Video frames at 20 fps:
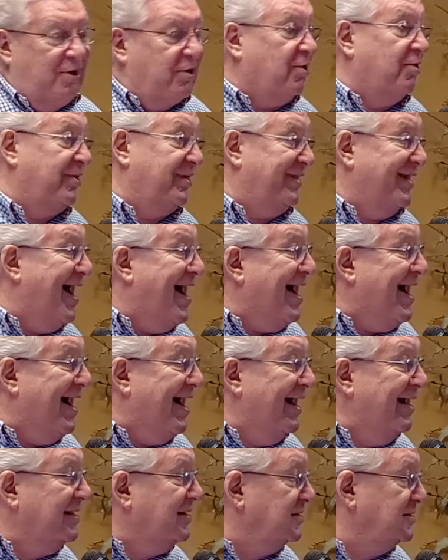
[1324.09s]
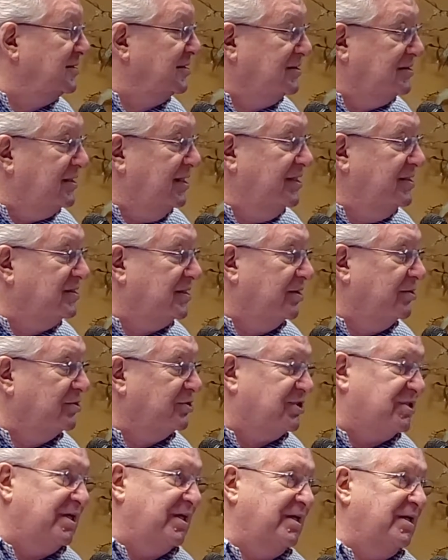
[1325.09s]
they're going to die because the city's under
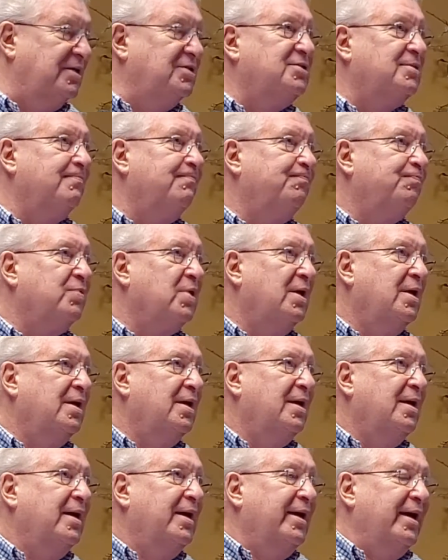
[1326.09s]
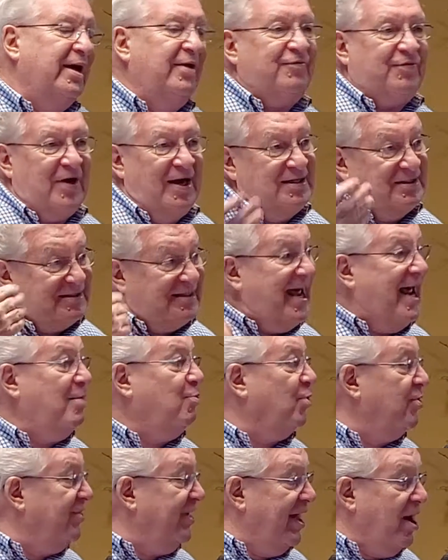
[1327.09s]
siege. If they stay
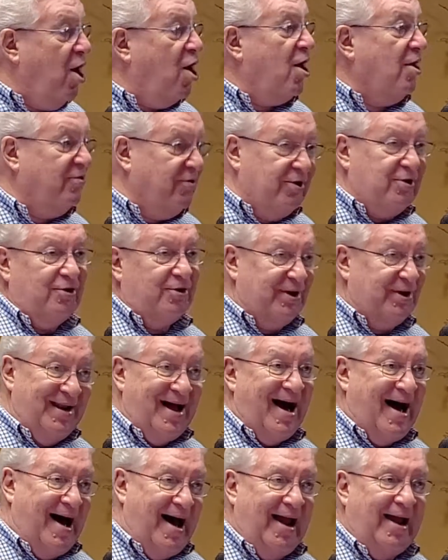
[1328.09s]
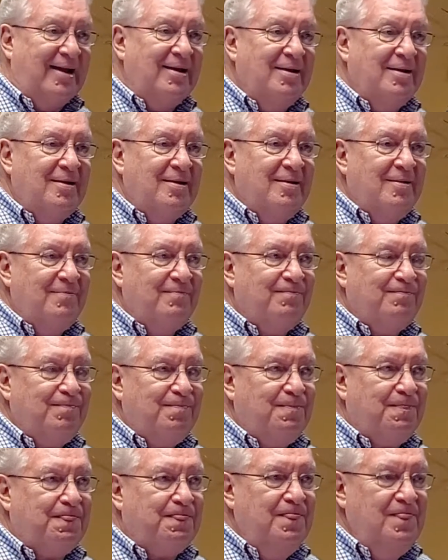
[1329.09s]
where they are, they're going to die.
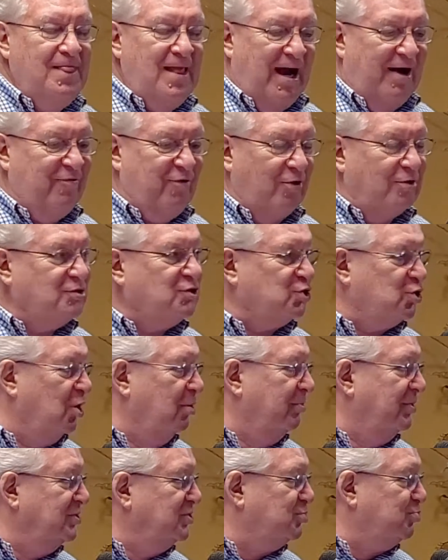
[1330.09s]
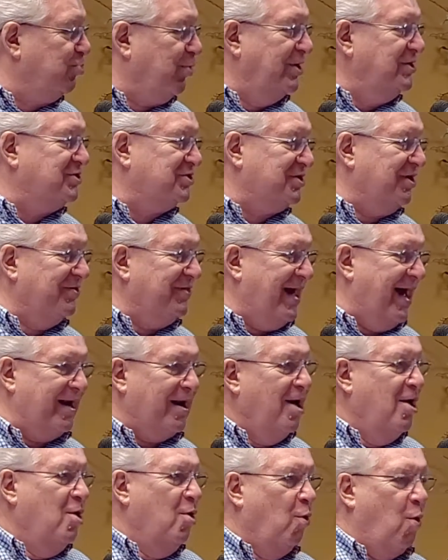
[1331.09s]
I've heard sermons preached on
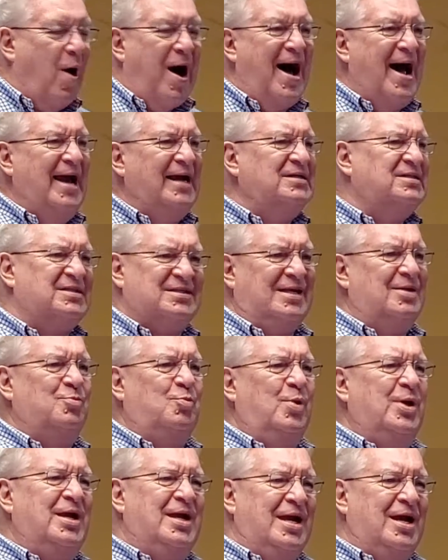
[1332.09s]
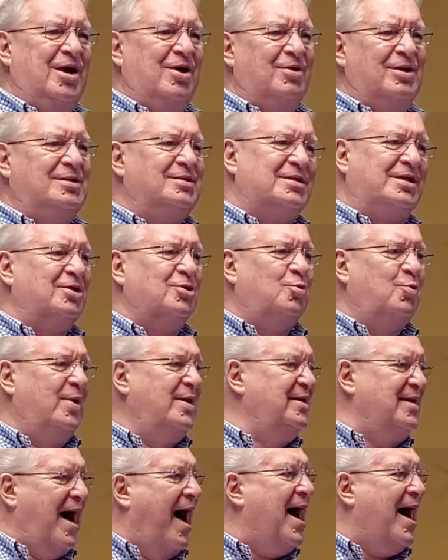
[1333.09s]
that. Why sit we here until
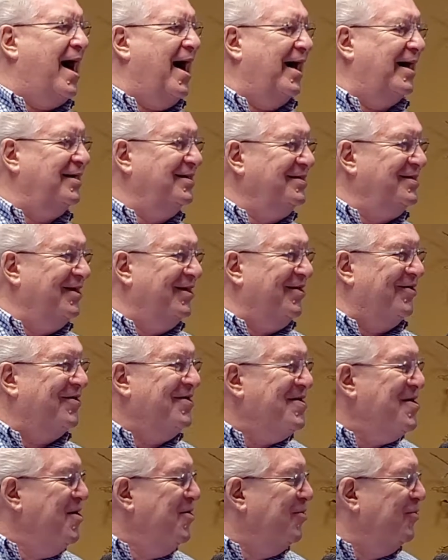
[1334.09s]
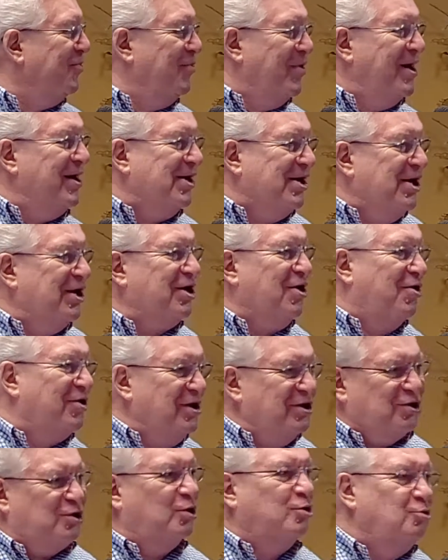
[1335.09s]
we die? You know, when are you
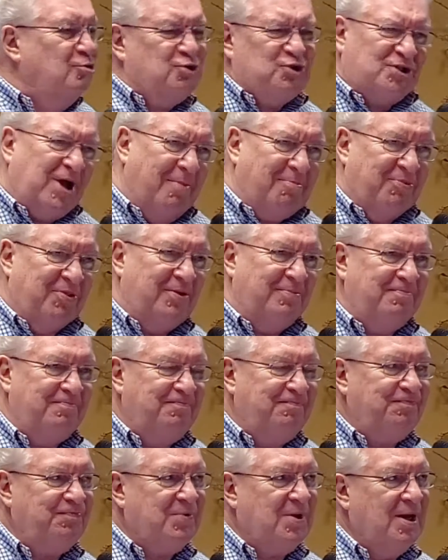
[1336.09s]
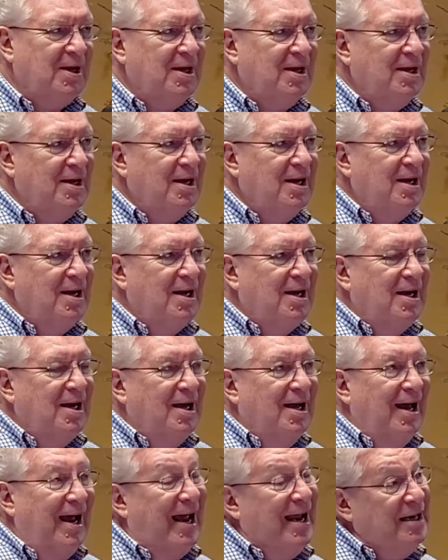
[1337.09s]
going to do something?
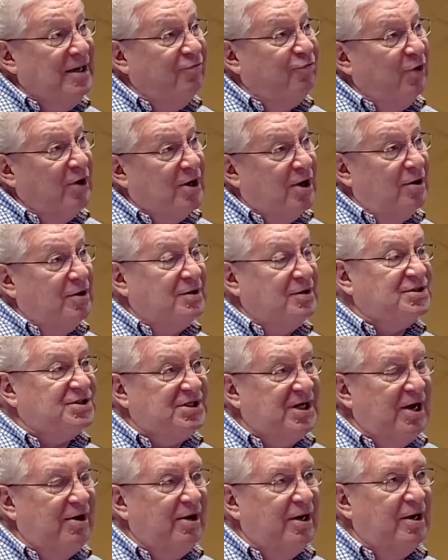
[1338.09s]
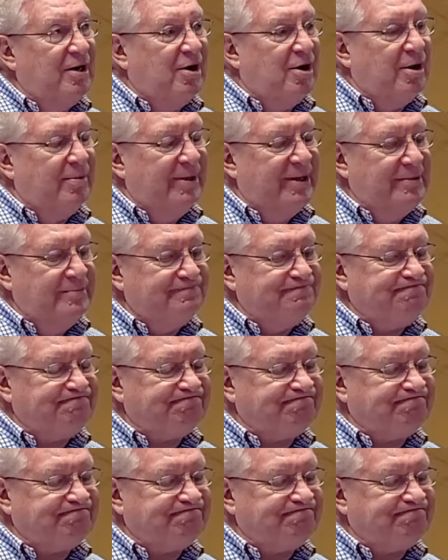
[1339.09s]
And if we go to the Syrian army,